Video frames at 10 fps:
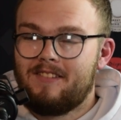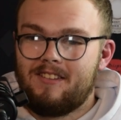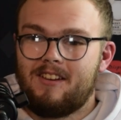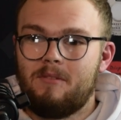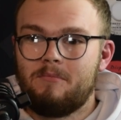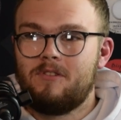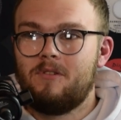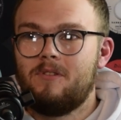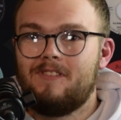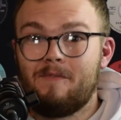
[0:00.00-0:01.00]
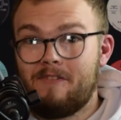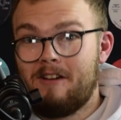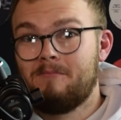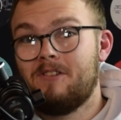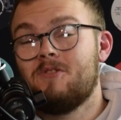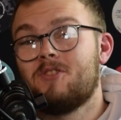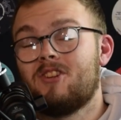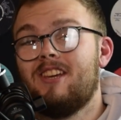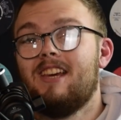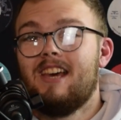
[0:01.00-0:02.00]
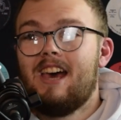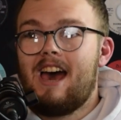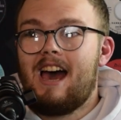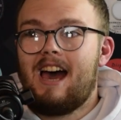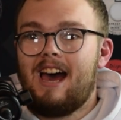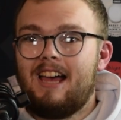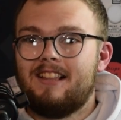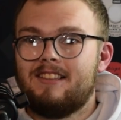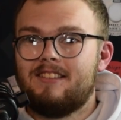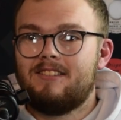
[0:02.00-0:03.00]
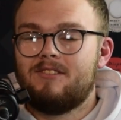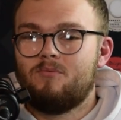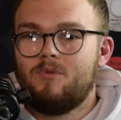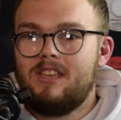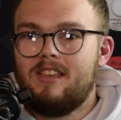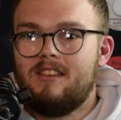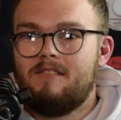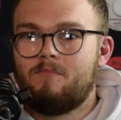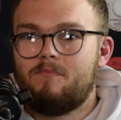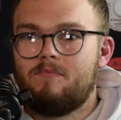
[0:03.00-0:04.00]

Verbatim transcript: to come to Dunfermline usually. And we